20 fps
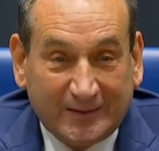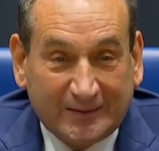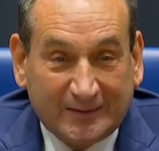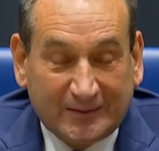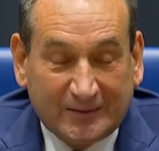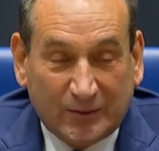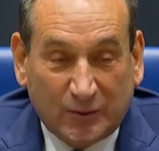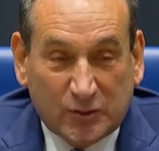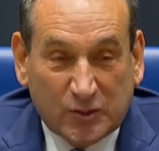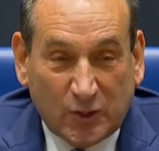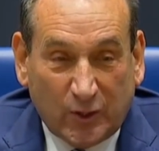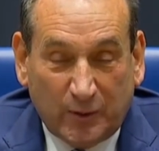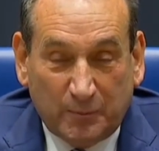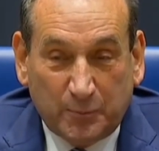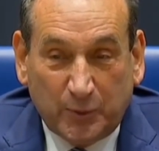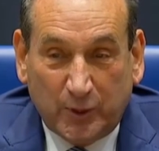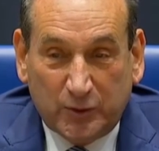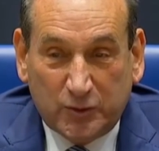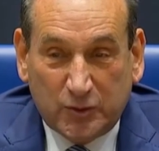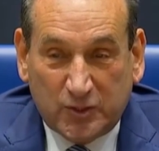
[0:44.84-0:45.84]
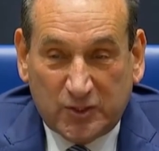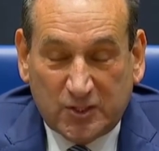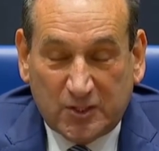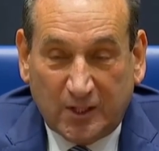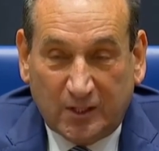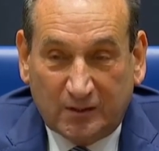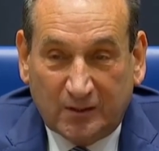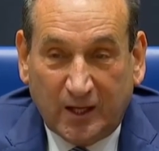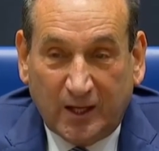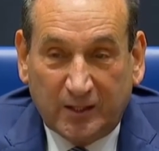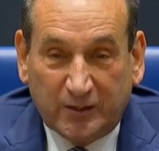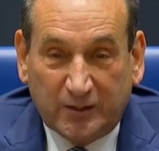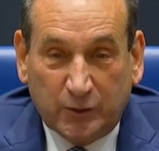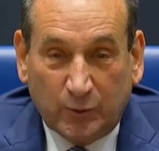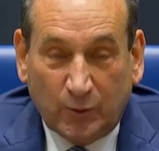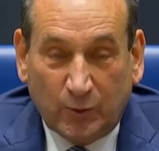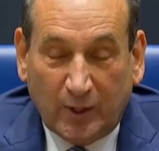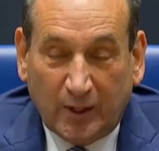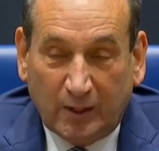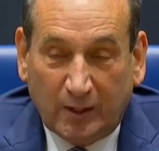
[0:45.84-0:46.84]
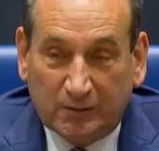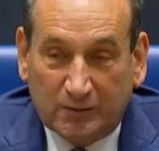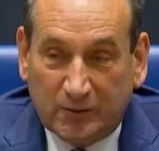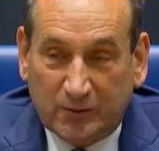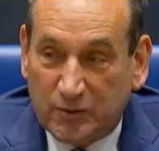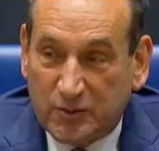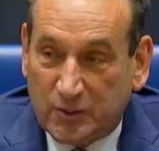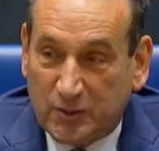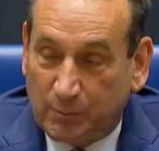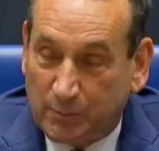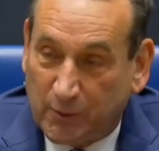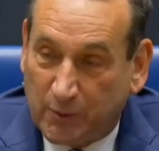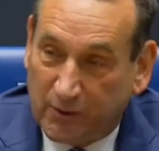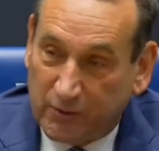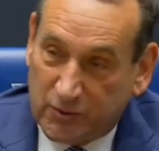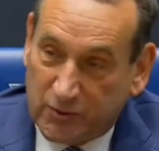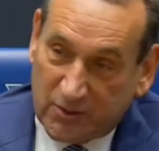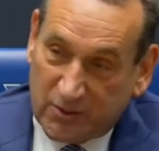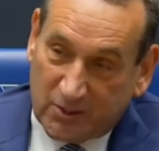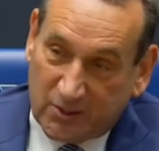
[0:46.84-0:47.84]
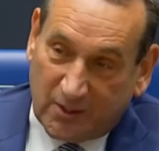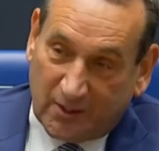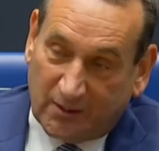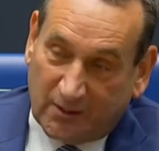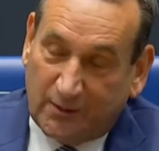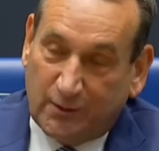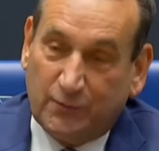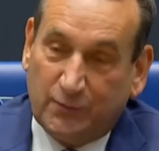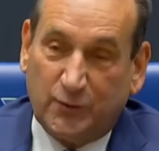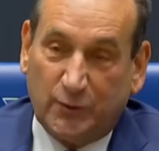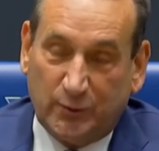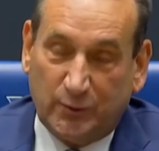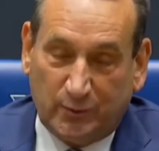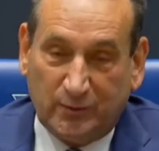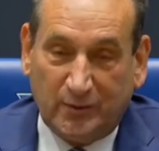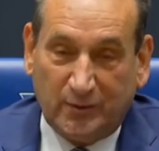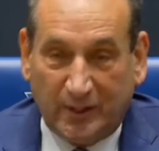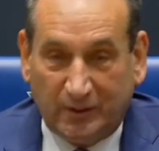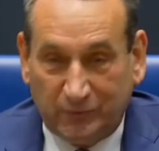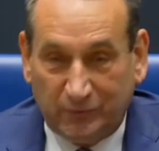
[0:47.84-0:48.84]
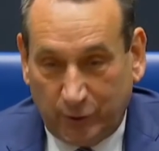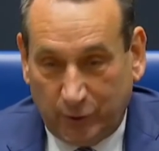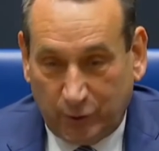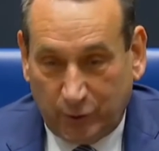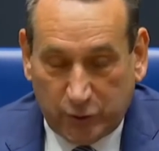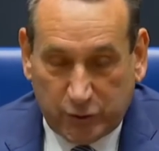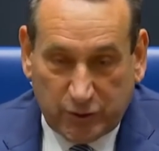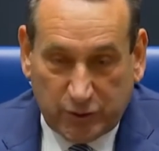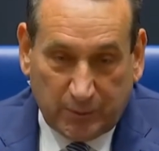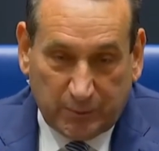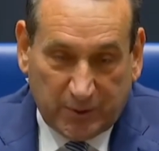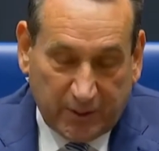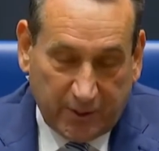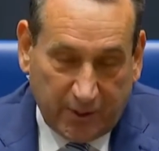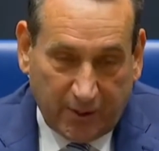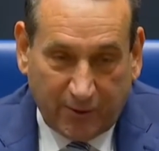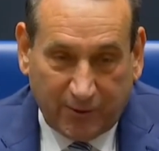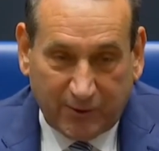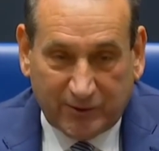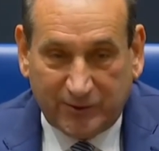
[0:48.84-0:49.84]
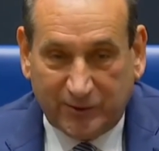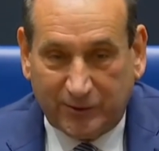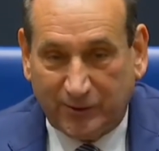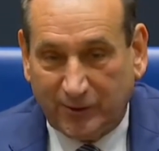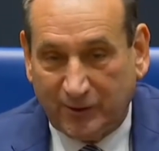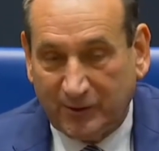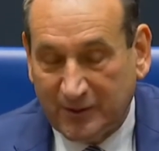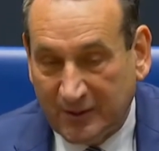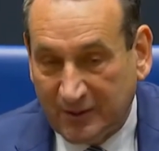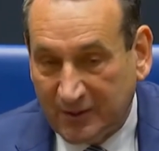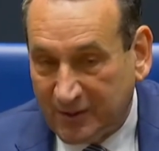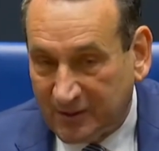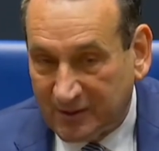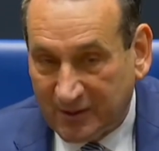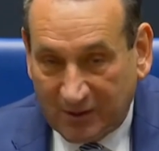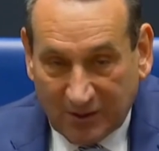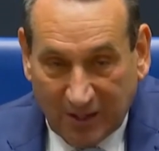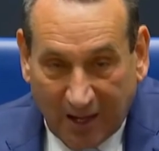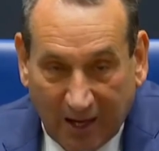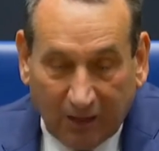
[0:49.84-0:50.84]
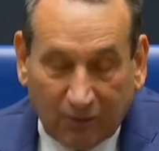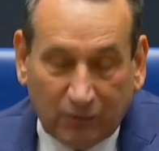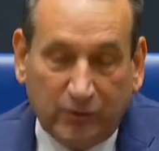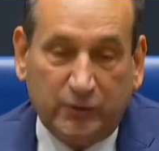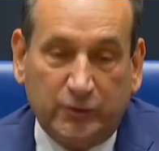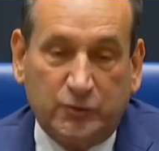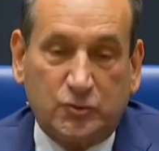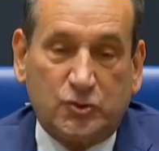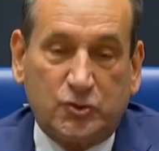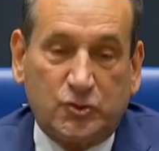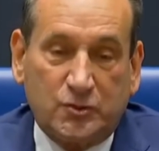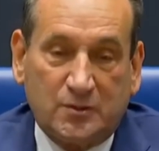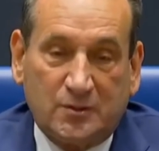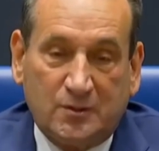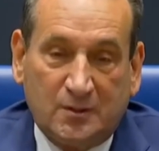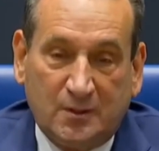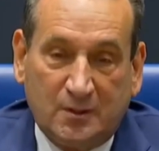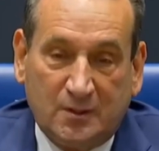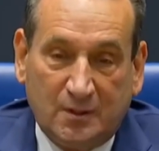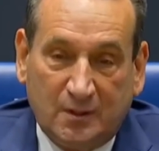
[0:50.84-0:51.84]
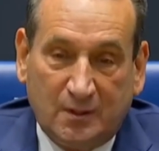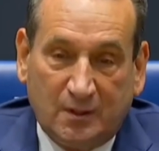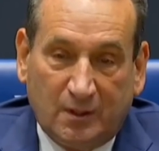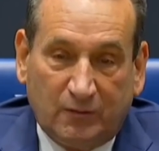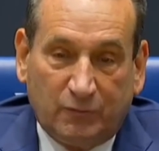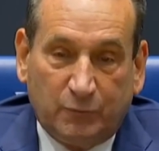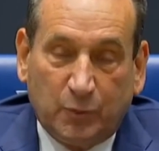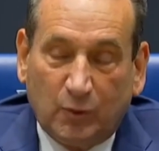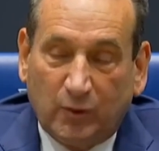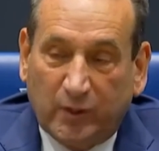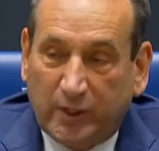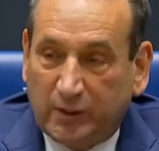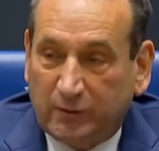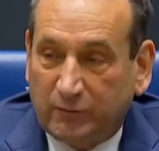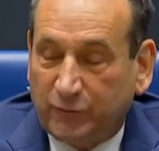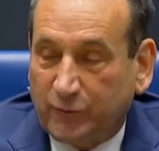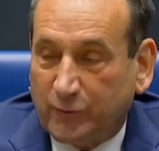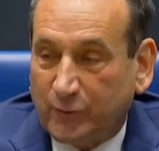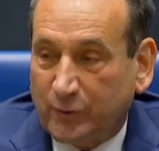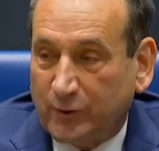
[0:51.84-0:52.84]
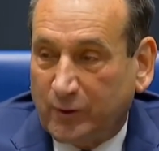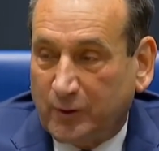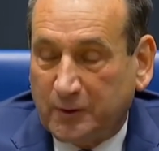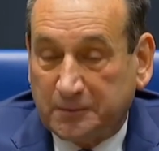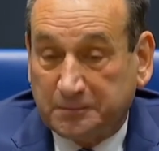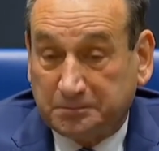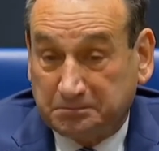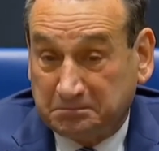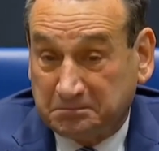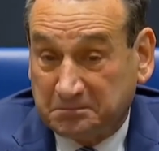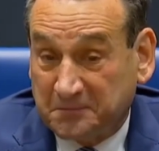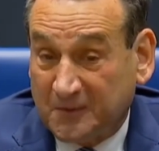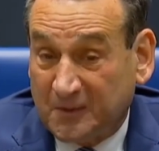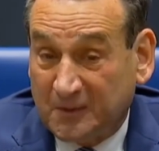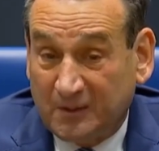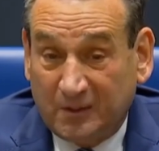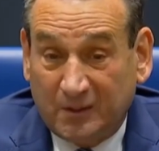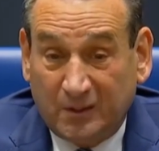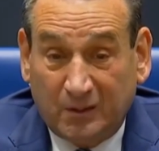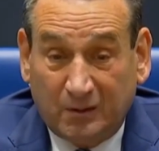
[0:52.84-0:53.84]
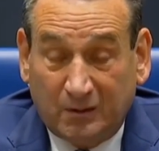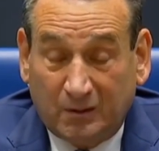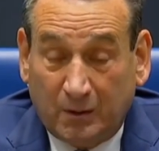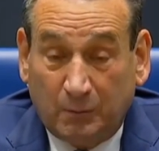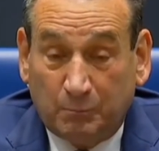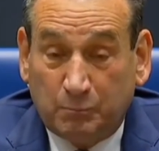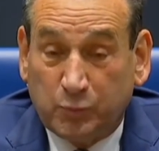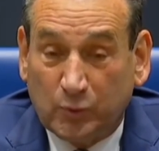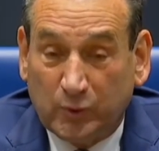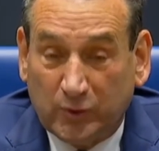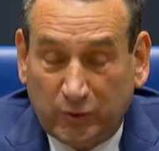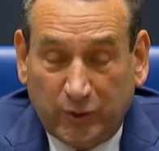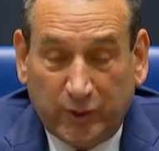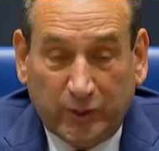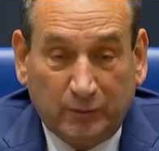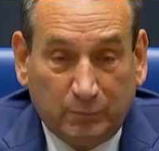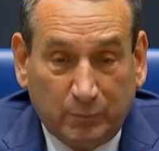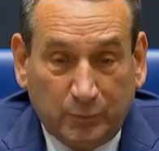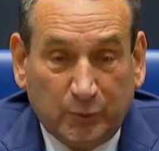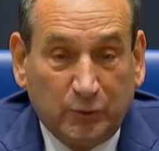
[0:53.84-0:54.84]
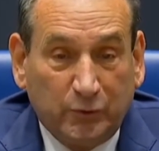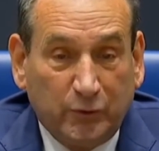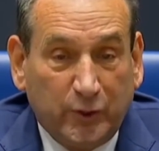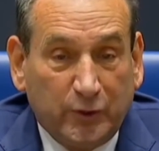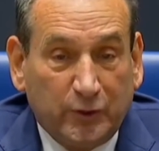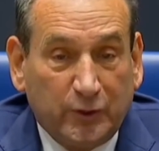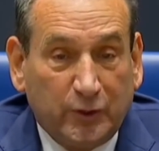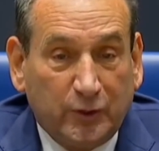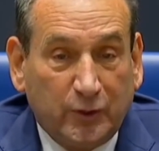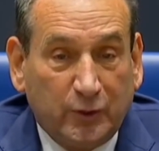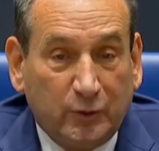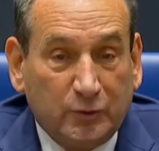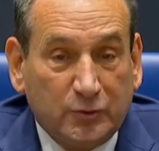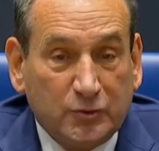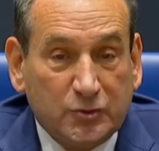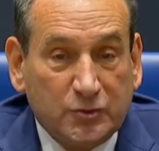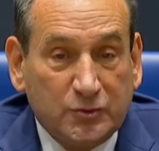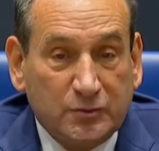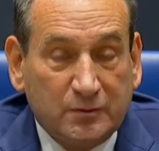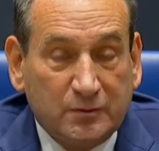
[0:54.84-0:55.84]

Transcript: Those aren't punches that knock you out. Those are punches that give you that leadership character, the knowledge of playing for, a brilliant, brilliant coach.